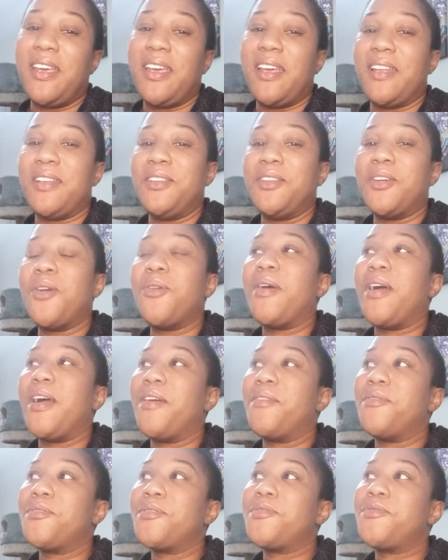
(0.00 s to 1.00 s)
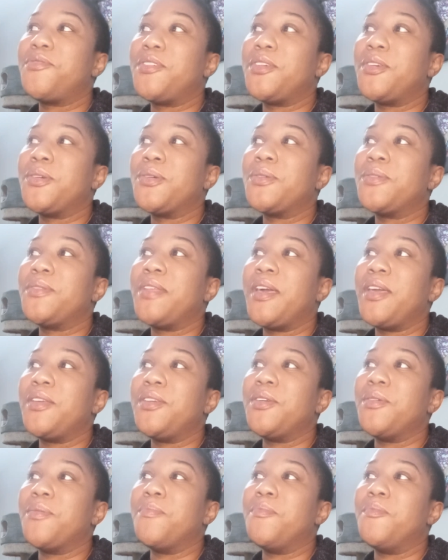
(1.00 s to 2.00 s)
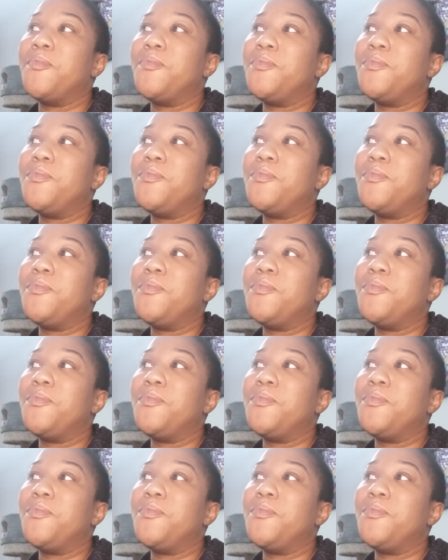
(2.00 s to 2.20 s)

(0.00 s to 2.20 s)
And don't ever feel that you're